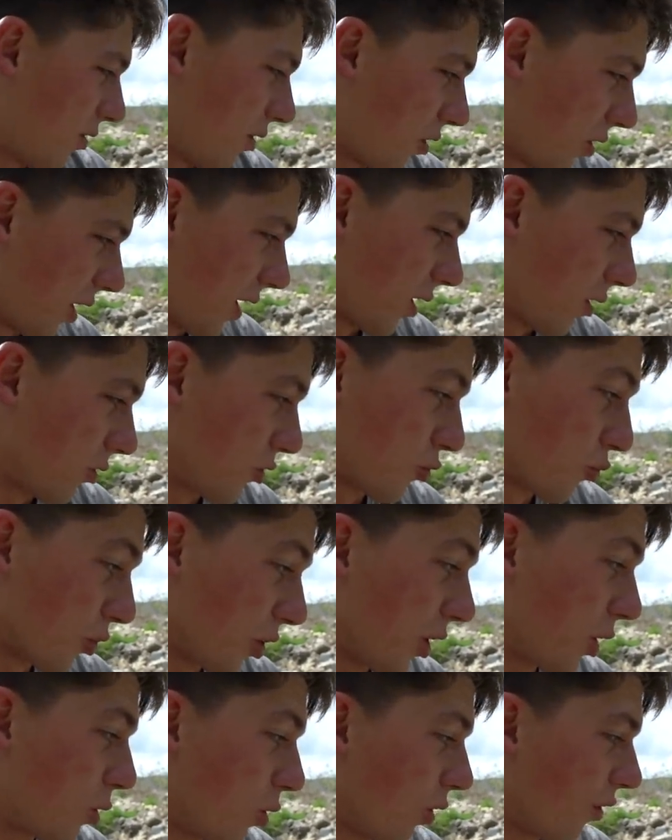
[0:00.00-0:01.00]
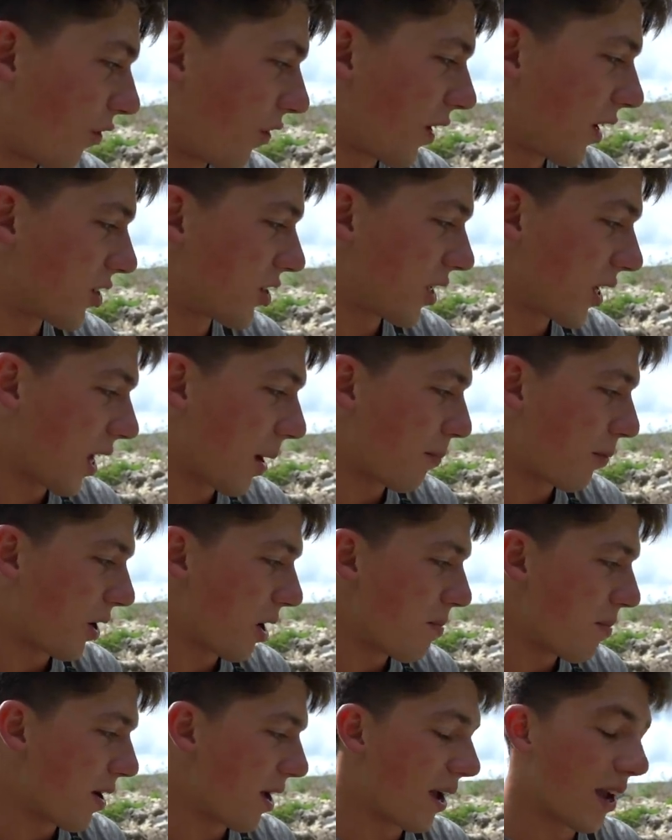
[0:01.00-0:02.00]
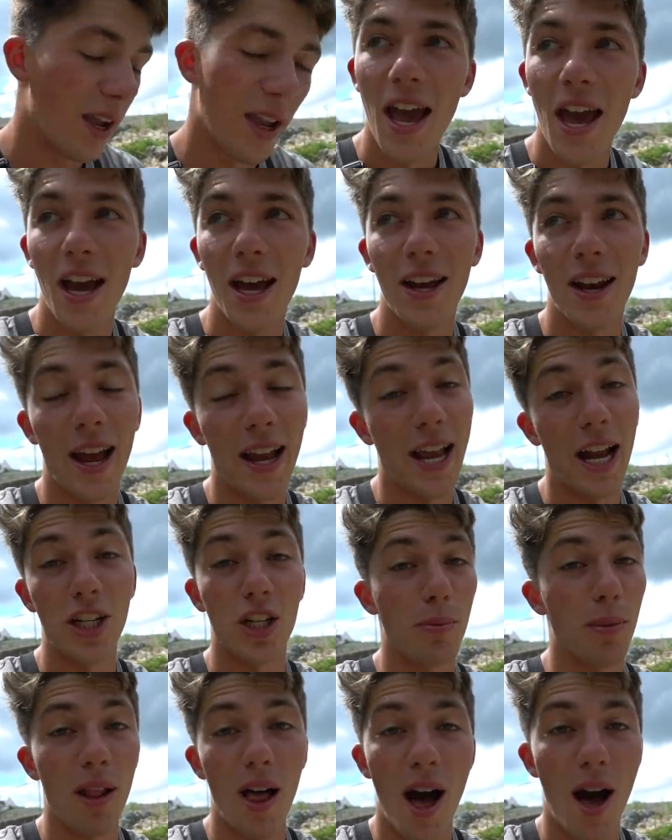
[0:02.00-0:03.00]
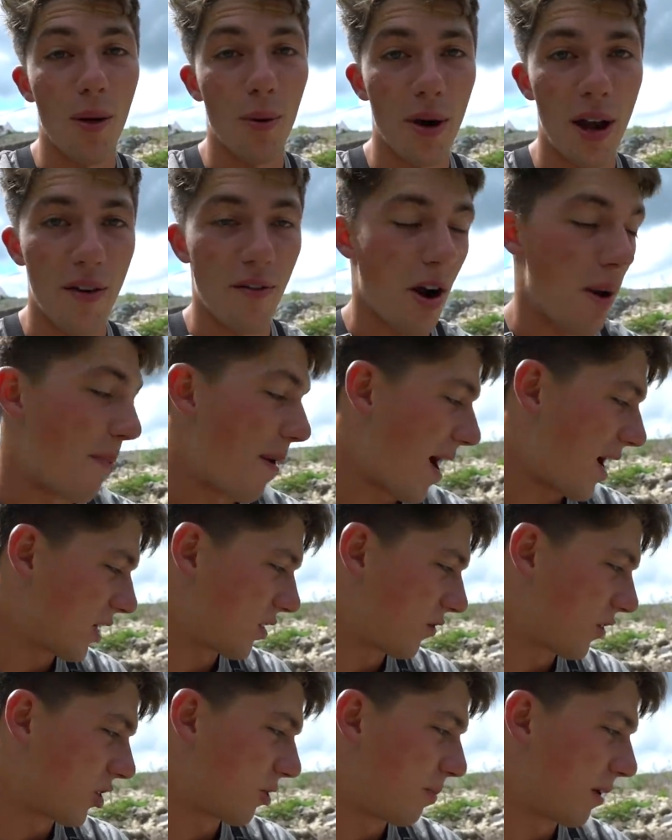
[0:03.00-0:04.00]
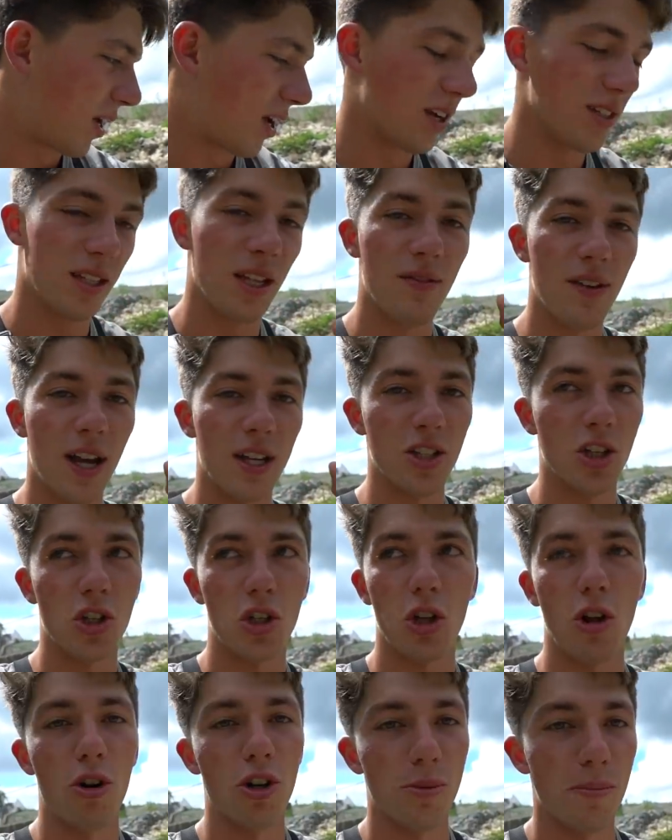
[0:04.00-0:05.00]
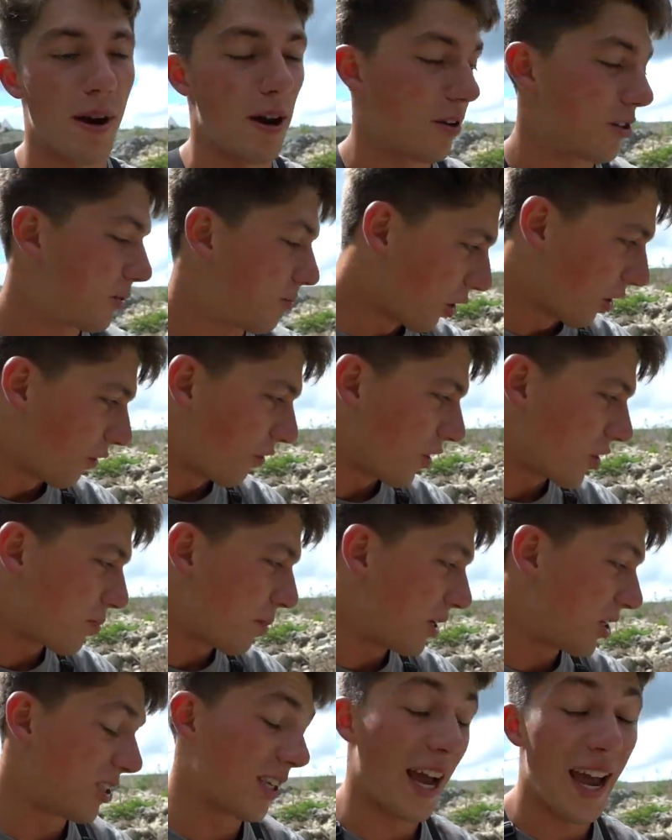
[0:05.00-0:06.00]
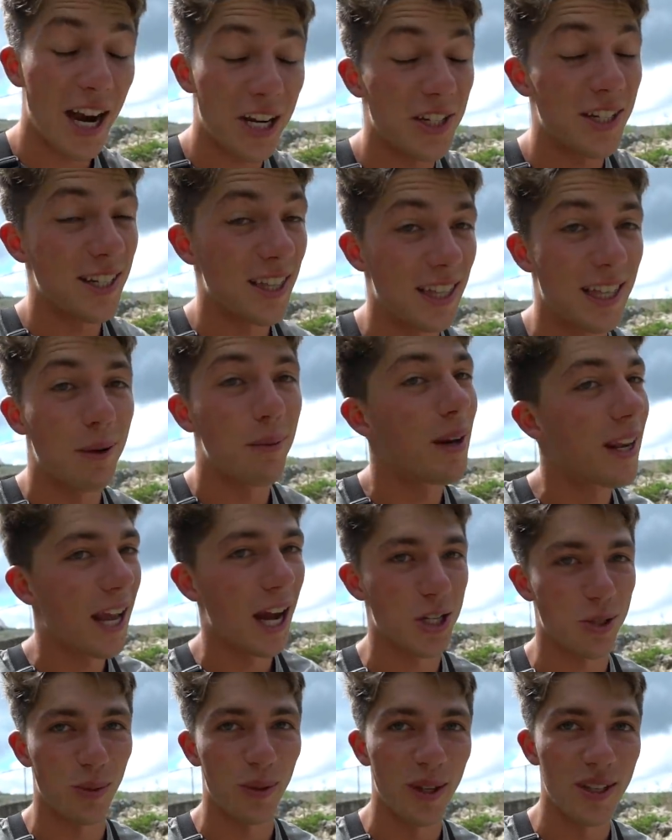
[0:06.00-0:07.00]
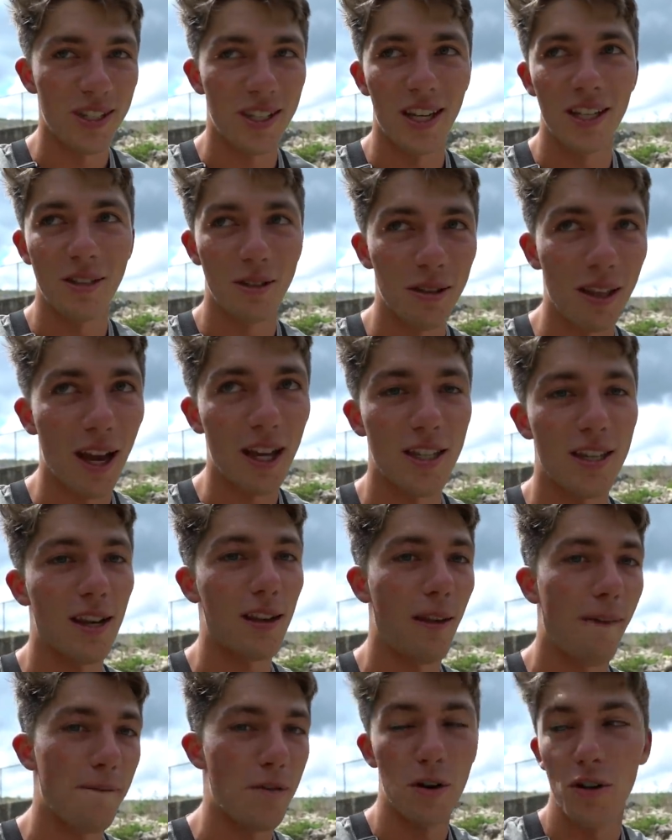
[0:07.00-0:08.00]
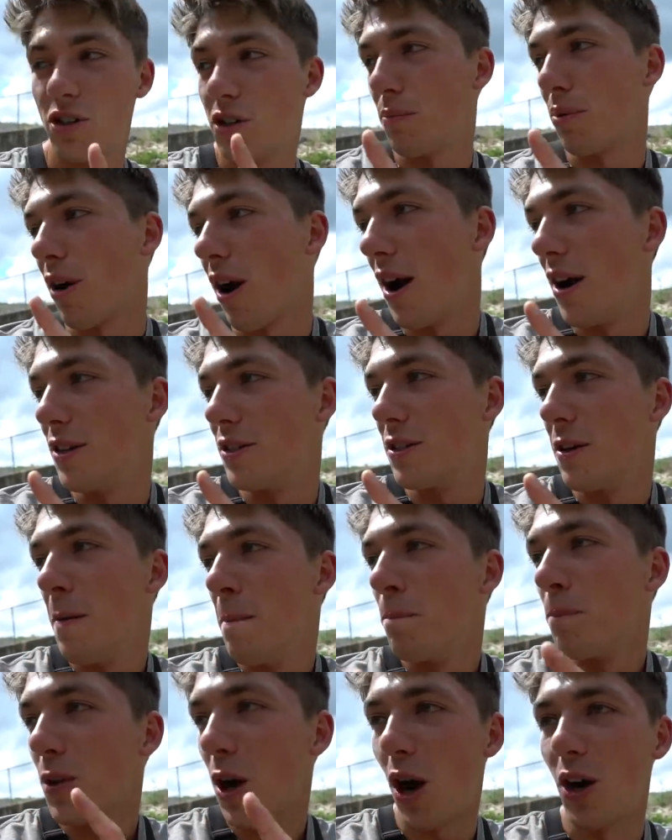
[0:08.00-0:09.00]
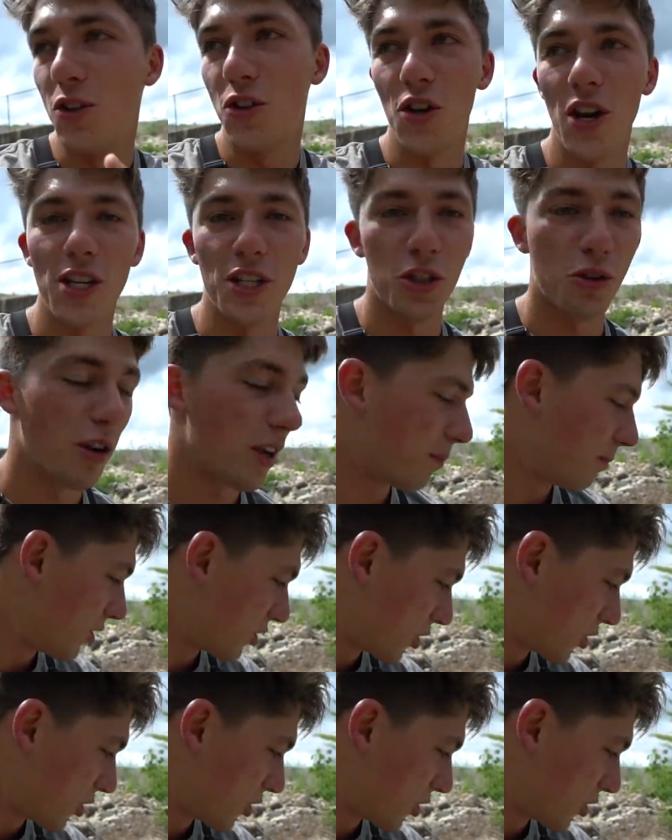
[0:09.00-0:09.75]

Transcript: on their gills. Really cool fish. They get pretty big and I catch them a lot whenever I bass fish because they've got such large mouths. Third fish species, I actually didn't think we'd catch one these days. So that's like the first surprise on today's creek